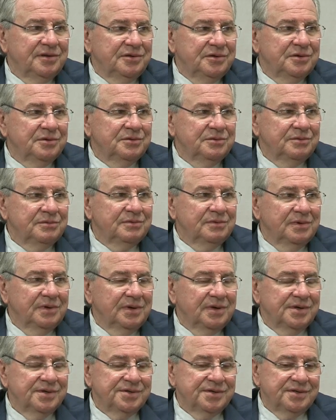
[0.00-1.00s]
do
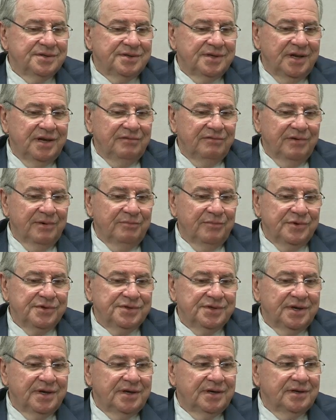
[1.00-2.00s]
as a state
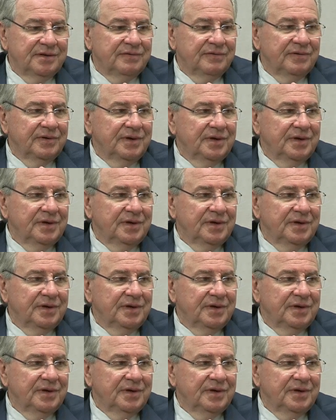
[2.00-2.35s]
representative.